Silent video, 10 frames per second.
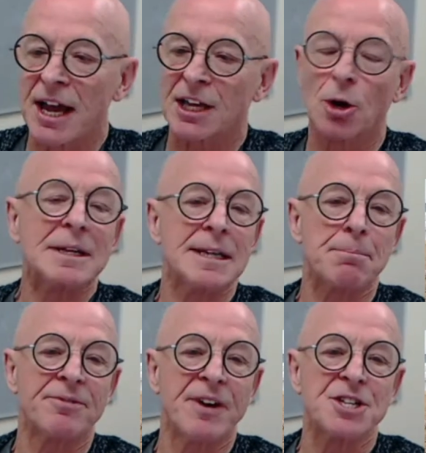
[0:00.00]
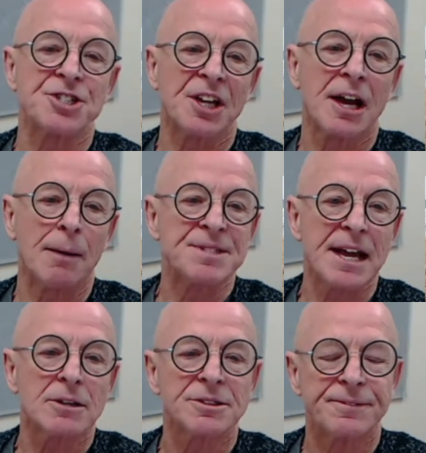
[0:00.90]
economic deprivation that comes
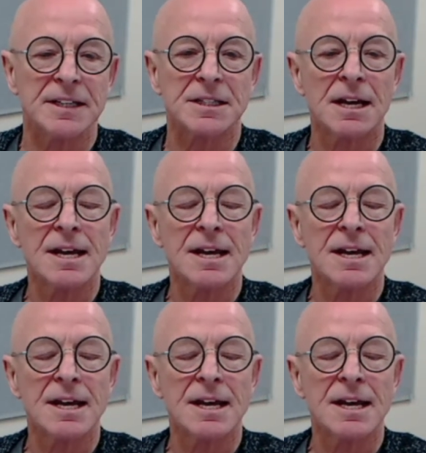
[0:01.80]
out of it.